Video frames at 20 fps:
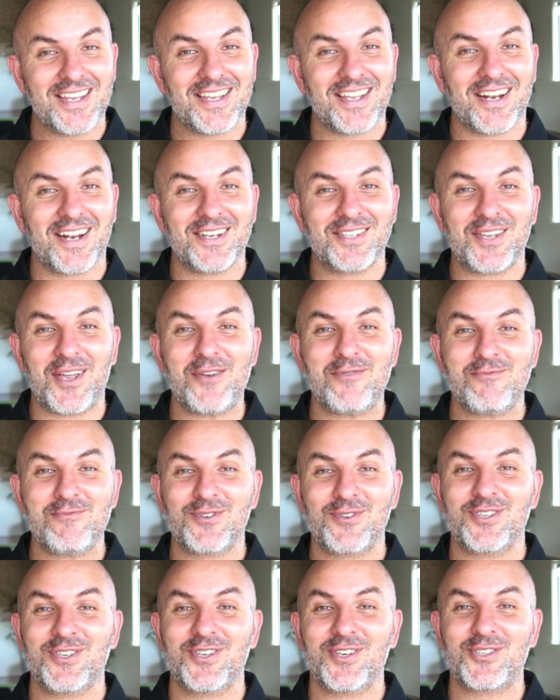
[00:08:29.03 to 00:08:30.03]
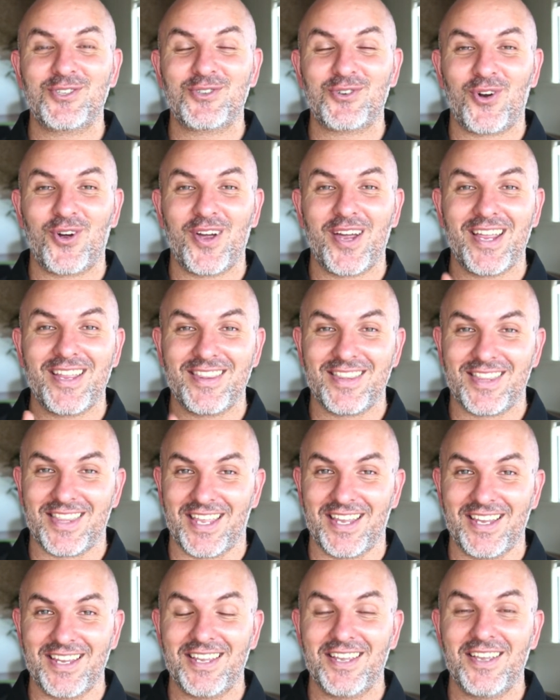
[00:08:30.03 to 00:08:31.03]
And I don't want you to try and
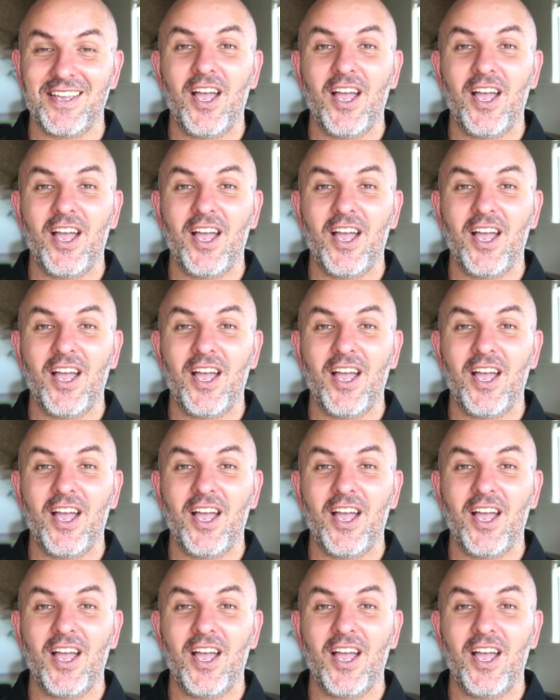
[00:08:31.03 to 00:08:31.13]
think.